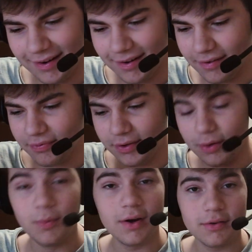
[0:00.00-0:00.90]
And if
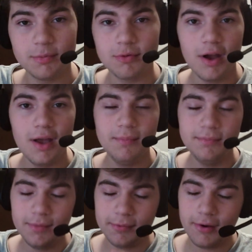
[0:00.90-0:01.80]
you want to
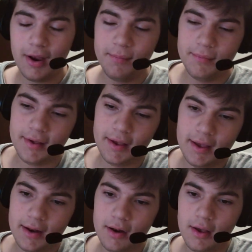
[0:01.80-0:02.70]
subscribe.
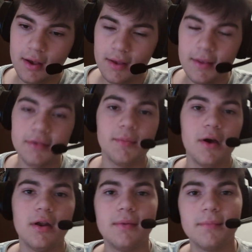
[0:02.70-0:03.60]
And that's
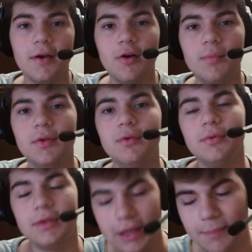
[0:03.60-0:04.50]
about it. I hope
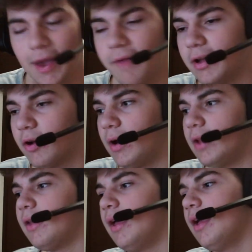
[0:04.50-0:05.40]
you keep having a
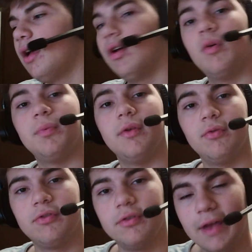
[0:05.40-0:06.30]
great day. I hope
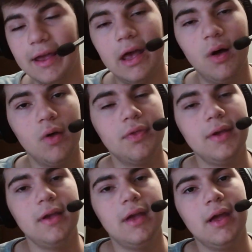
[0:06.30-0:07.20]
you stay
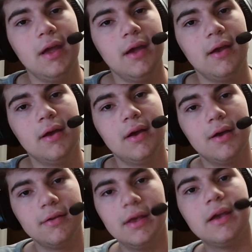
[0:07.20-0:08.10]
healthy.
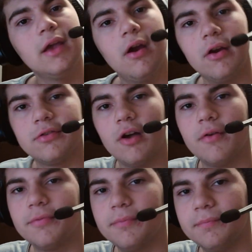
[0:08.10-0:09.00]
And take care of
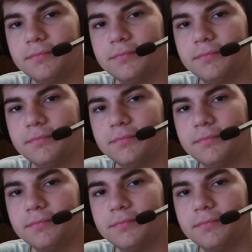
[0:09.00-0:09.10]
yourself.